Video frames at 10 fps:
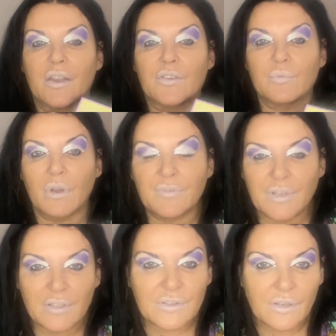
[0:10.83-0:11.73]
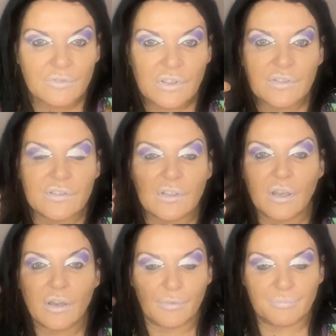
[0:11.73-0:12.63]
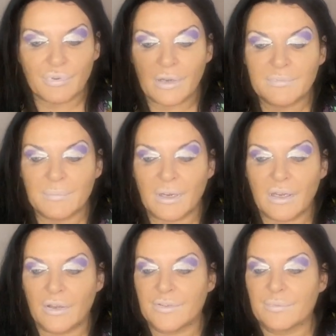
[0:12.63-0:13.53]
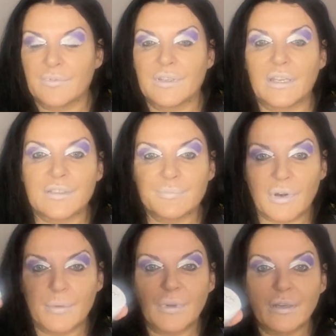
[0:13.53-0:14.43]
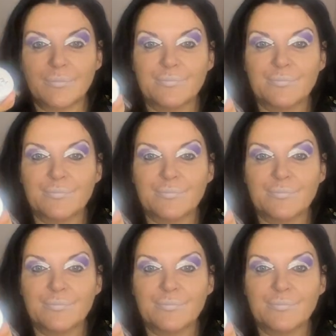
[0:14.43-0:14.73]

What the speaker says: So what I've done is I've primed my eyes with the NYX primer,